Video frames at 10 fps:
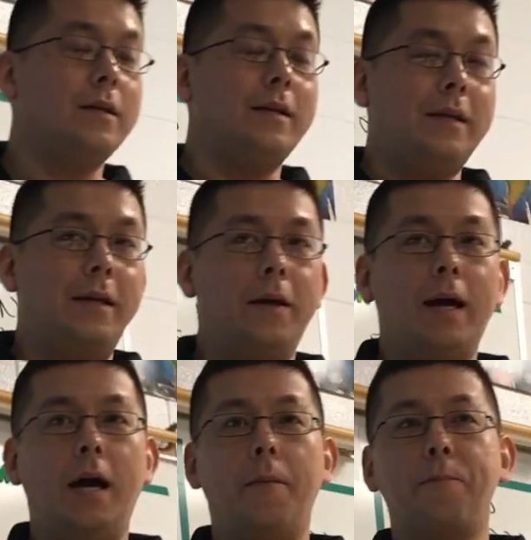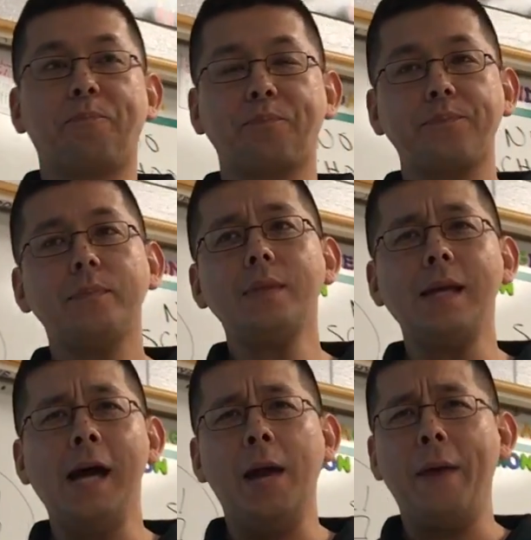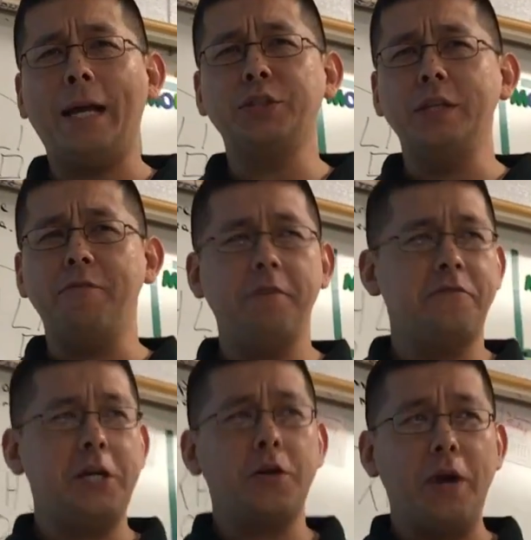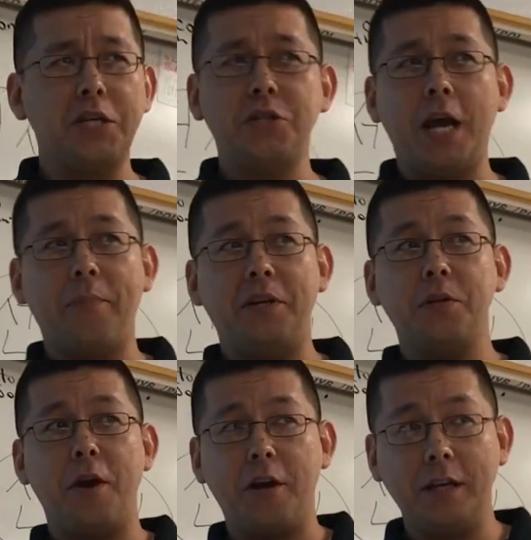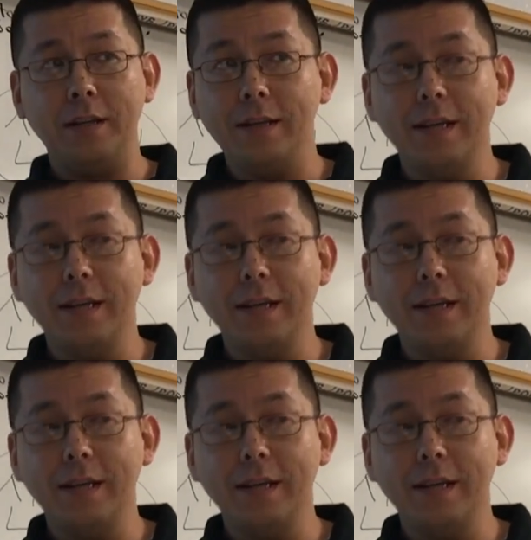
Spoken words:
I'm actually fifth generation Japanese American.